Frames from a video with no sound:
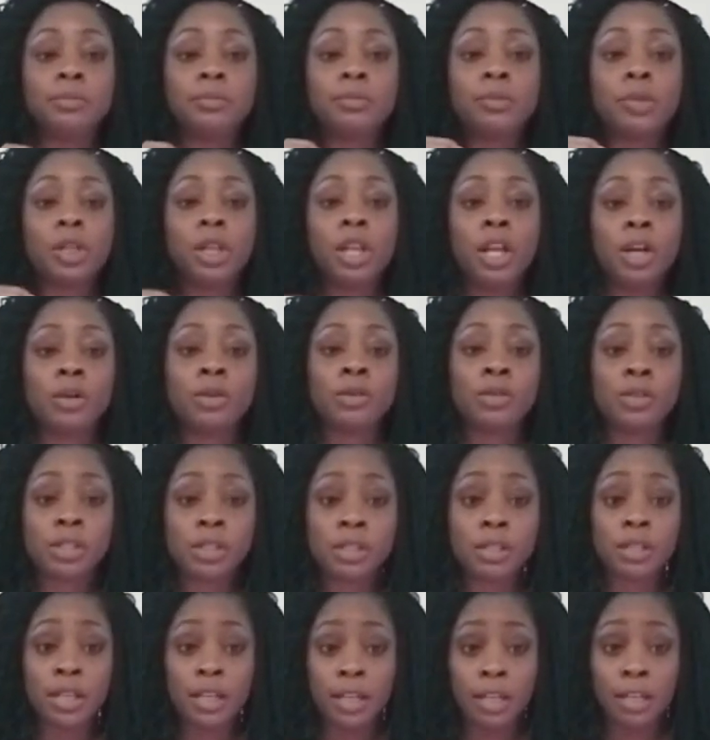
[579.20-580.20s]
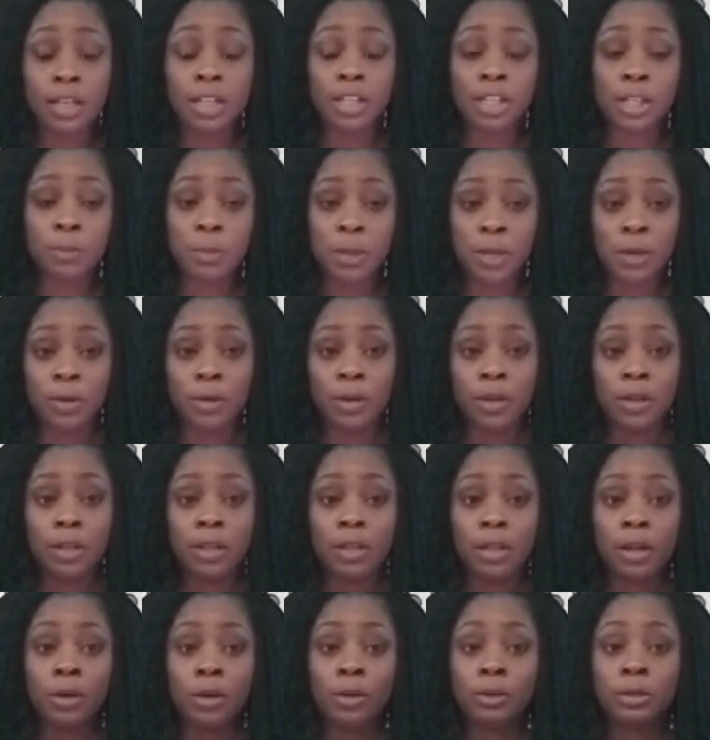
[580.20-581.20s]
close in the
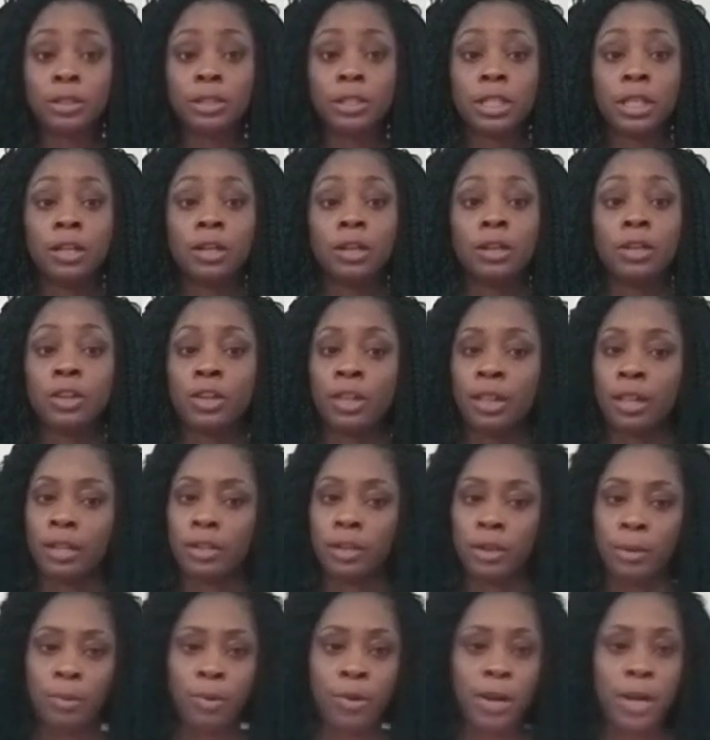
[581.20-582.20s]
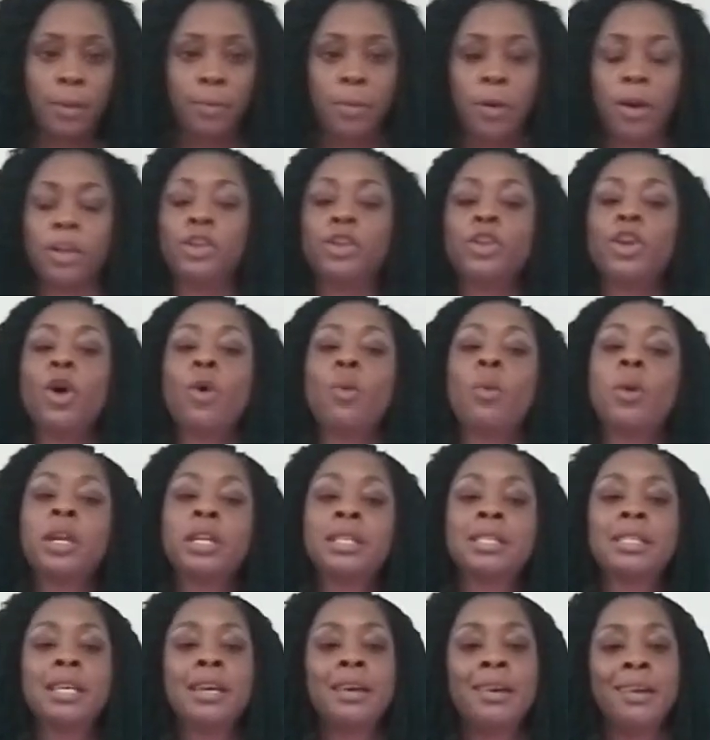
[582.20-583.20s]
spirit, those that are your prayer partner. You don't
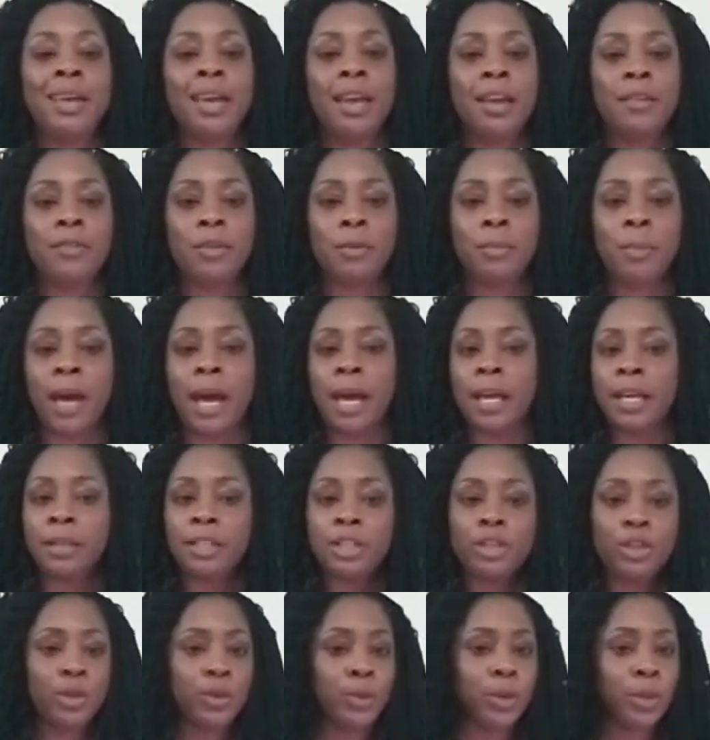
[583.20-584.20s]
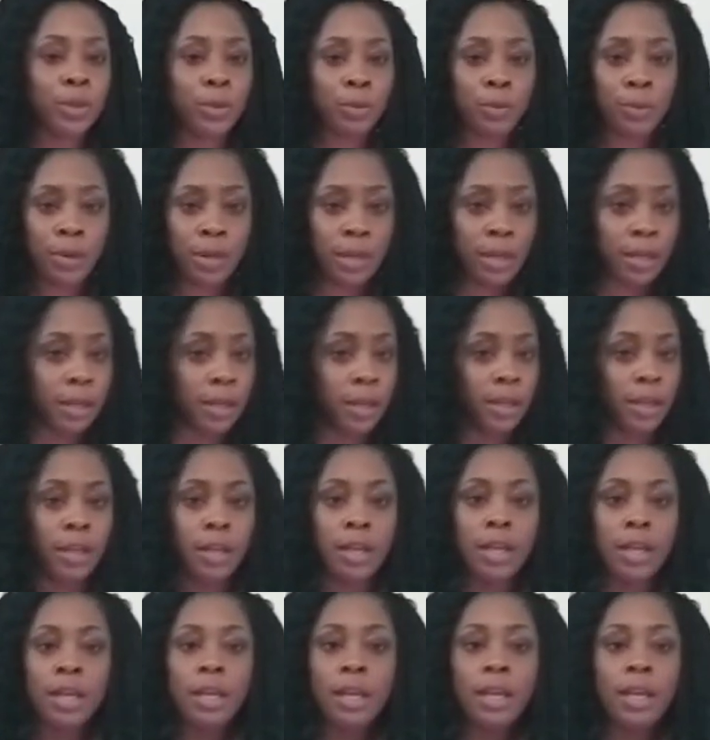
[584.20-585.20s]
want to tell everybody. 2 or 3
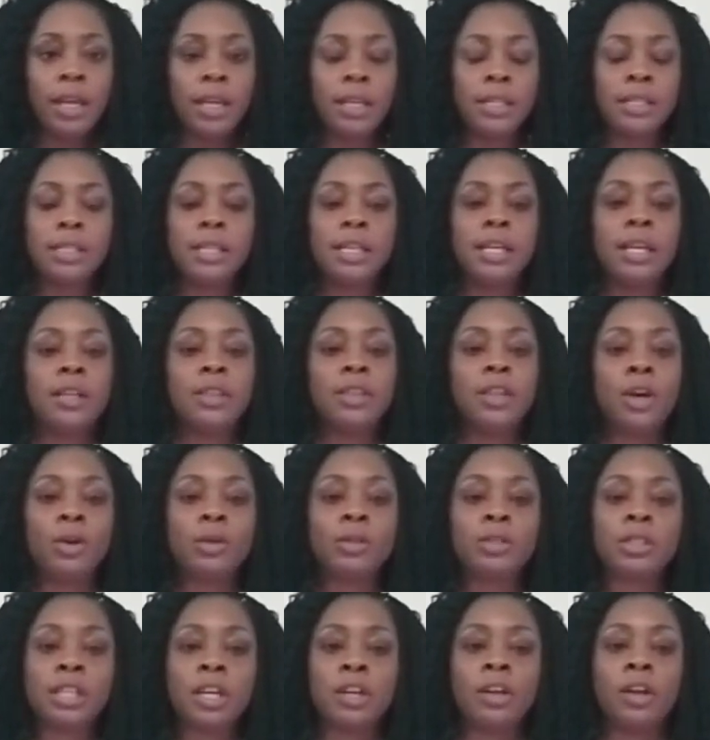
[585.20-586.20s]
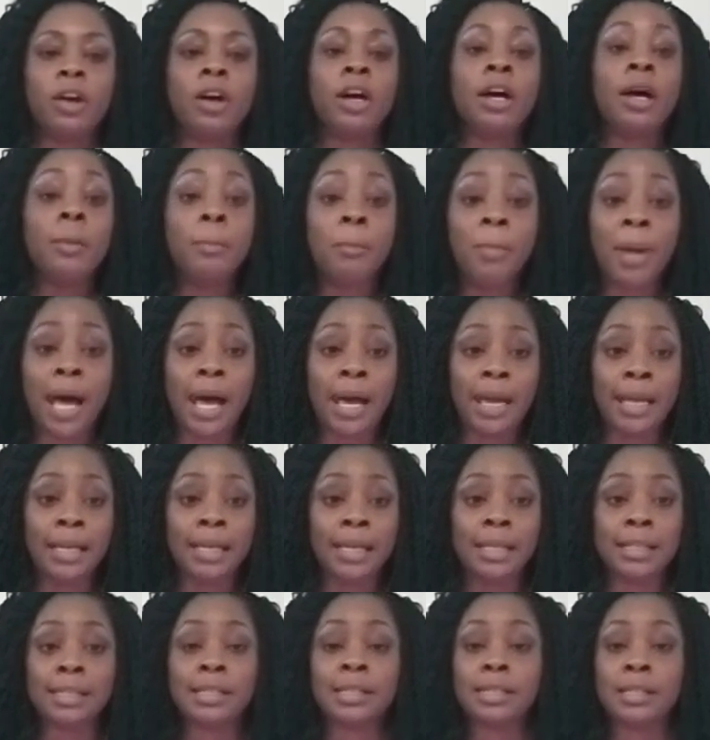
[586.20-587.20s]
is it. Those that are
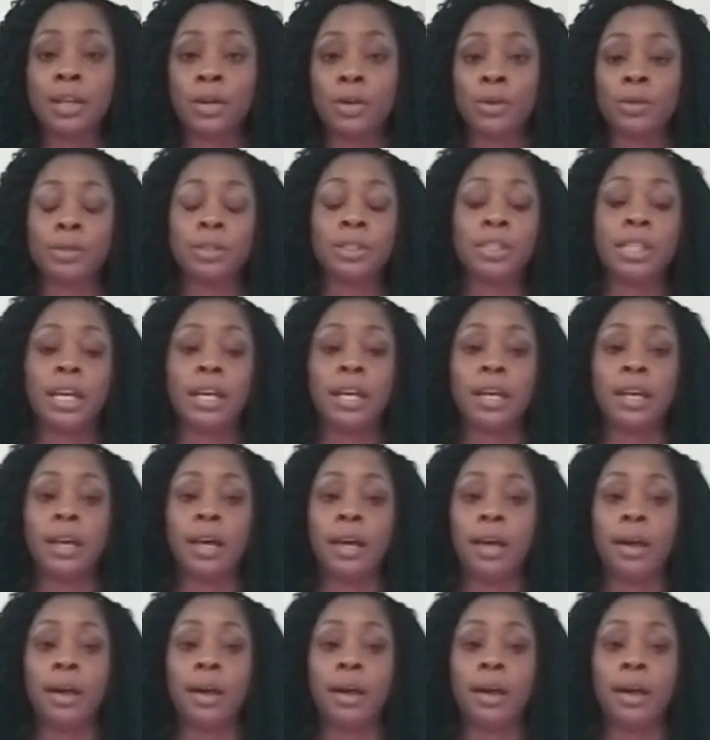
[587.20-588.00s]
unbiased, those that